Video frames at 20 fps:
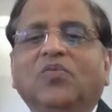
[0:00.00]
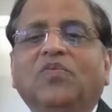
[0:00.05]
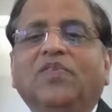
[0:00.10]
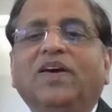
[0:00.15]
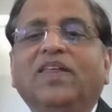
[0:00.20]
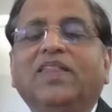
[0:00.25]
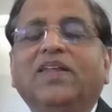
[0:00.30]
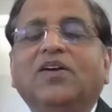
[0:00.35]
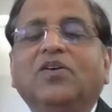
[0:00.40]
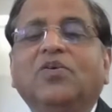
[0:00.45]

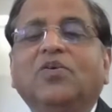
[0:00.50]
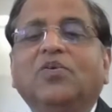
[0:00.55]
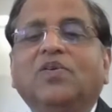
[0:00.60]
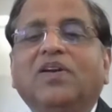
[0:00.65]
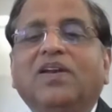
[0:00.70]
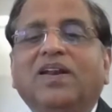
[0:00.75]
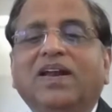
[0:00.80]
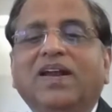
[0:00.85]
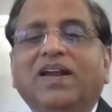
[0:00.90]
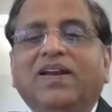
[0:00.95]
whether to
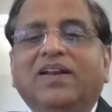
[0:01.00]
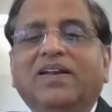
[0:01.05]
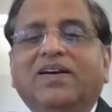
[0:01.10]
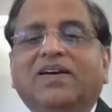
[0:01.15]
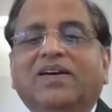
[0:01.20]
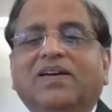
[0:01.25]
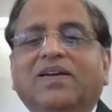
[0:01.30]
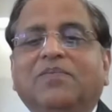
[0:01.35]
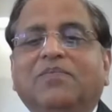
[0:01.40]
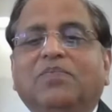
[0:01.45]

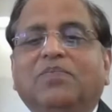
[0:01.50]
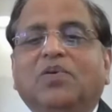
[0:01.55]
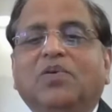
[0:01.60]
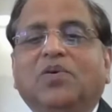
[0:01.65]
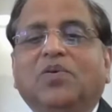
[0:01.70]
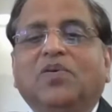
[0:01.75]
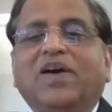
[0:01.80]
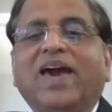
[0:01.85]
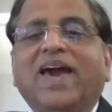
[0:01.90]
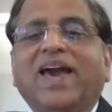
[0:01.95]
treat
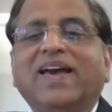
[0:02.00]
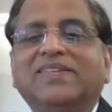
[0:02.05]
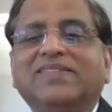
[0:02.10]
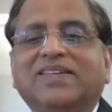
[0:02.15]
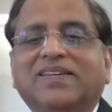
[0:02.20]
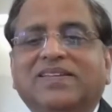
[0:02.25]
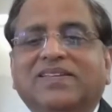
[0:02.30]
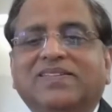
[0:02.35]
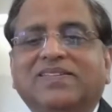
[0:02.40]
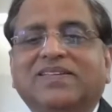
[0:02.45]
crypto
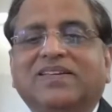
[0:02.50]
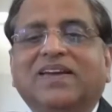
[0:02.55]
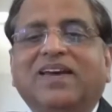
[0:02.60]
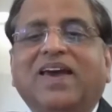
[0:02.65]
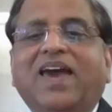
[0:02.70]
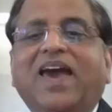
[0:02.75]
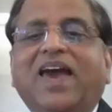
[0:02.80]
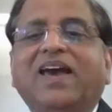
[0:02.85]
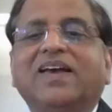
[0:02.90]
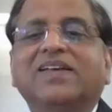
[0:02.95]
assets
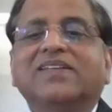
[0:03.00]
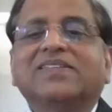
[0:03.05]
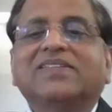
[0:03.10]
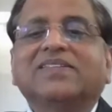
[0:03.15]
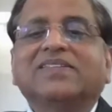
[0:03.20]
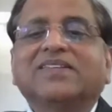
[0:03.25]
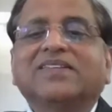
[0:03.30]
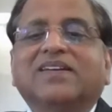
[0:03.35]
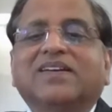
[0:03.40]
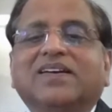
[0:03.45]

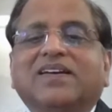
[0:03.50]
as